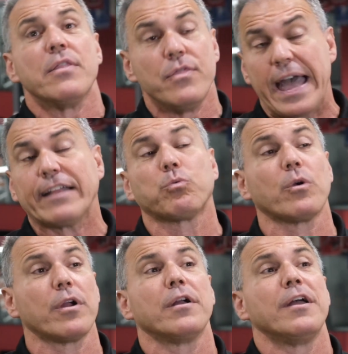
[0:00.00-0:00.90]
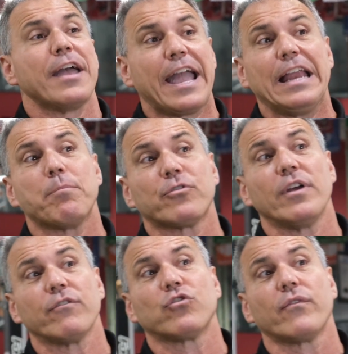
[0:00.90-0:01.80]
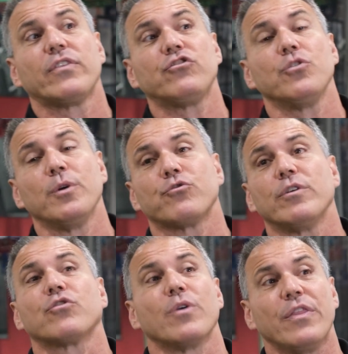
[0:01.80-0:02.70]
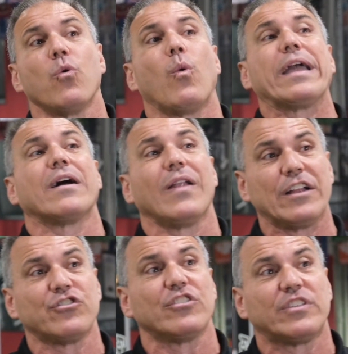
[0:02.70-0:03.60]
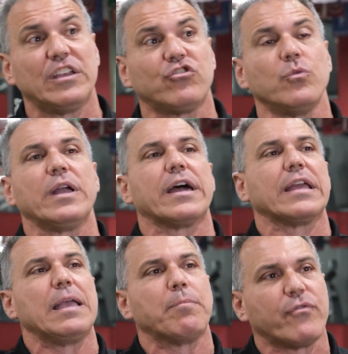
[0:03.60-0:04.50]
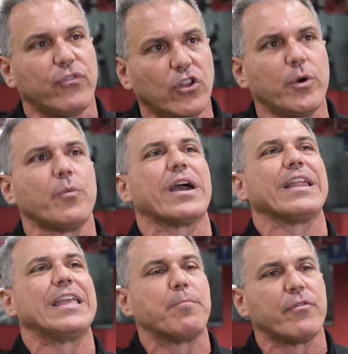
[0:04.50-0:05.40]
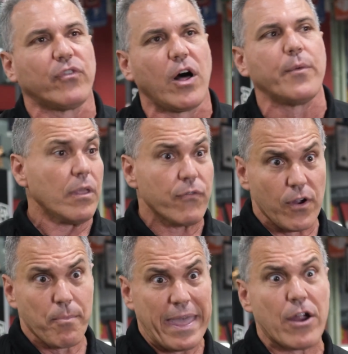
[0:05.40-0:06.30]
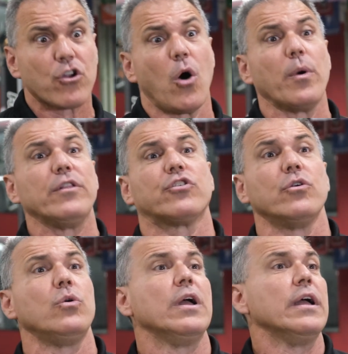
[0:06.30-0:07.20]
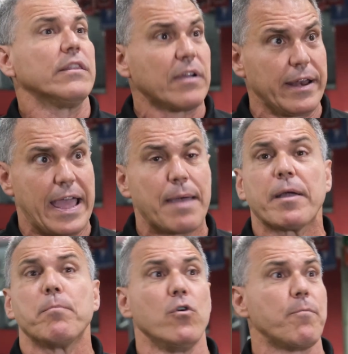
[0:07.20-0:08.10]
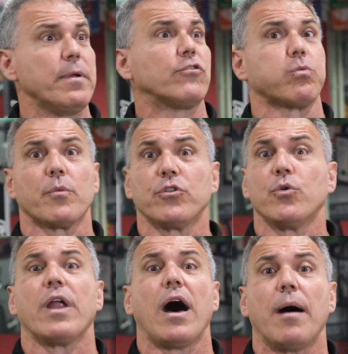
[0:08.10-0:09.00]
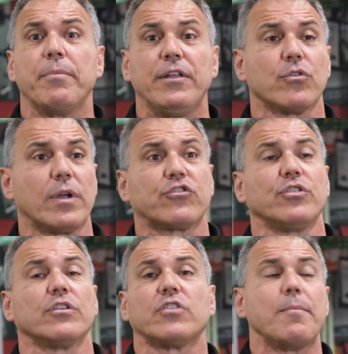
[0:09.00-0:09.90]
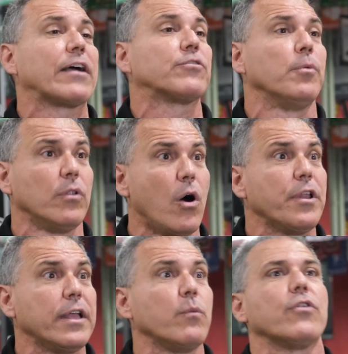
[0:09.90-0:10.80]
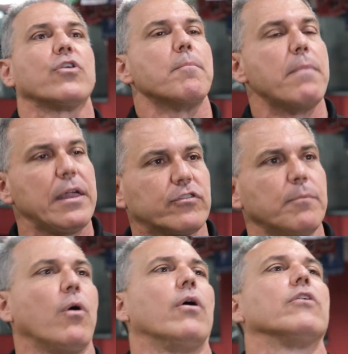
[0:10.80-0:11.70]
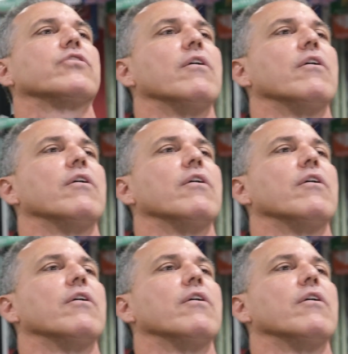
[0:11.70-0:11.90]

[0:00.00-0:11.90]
That's where 80% of soft tissue injuries are in the white collagenous tissue. We got to keep it fluid. We got to keep it flowing. From there, go into dynamic movements where we're doing omnidirectional submaximal loading with medicine balls,